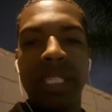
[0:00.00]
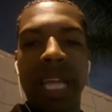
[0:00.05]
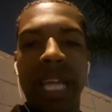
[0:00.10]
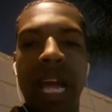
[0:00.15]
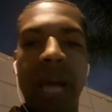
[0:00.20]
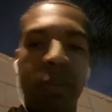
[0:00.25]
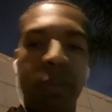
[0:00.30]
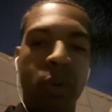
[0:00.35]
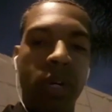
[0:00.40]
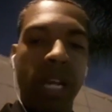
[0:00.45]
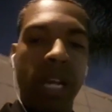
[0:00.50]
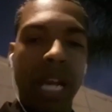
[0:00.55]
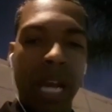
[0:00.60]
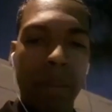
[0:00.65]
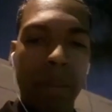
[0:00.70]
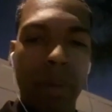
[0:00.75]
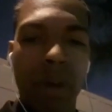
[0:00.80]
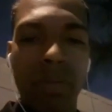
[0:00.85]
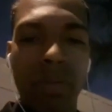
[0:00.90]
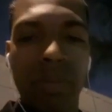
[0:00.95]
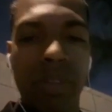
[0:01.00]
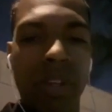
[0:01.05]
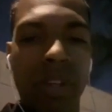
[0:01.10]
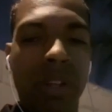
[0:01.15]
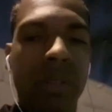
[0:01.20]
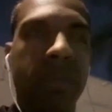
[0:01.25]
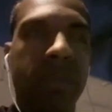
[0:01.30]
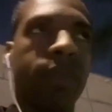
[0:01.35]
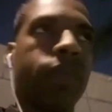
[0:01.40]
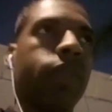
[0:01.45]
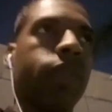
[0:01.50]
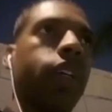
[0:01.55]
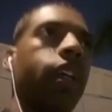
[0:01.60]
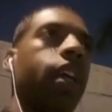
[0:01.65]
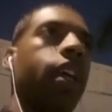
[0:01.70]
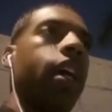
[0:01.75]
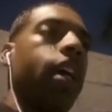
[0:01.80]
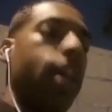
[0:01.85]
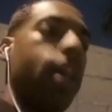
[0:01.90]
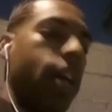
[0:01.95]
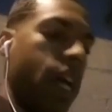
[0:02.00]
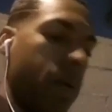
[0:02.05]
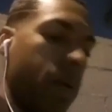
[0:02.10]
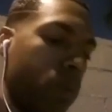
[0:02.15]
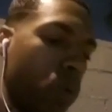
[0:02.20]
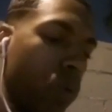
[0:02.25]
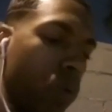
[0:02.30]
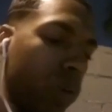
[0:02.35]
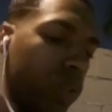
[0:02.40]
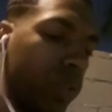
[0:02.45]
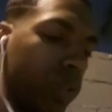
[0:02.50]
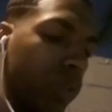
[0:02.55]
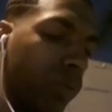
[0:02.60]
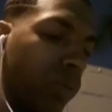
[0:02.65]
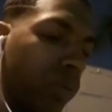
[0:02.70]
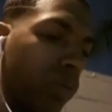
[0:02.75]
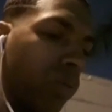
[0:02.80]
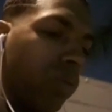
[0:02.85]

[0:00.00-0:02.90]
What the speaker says: I'm going to hop off of here. I'm going to